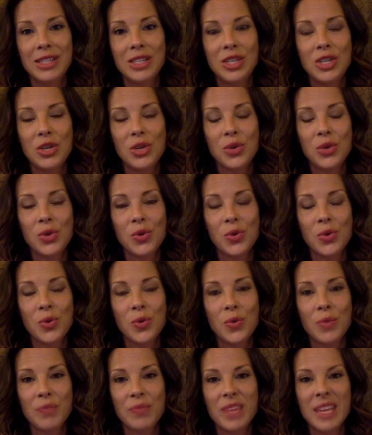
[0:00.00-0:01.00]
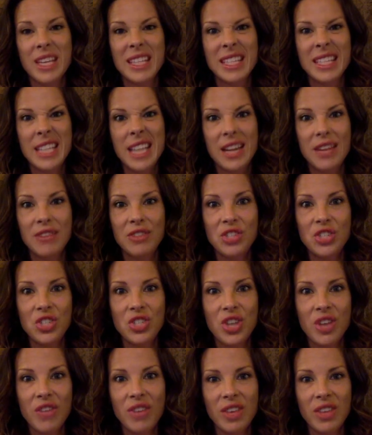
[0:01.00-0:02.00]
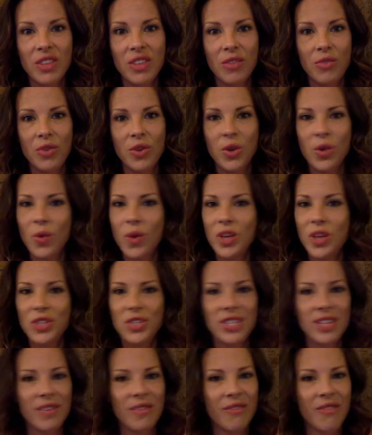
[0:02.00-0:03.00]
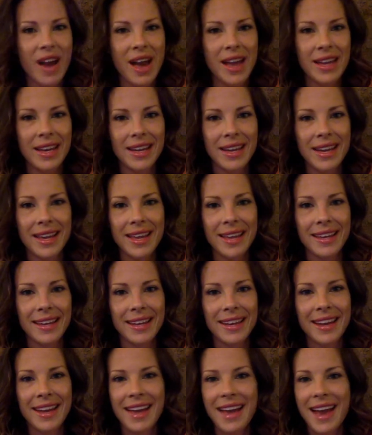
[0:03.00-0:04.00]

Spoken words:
to, instead of shoving the fear away, just invite it in.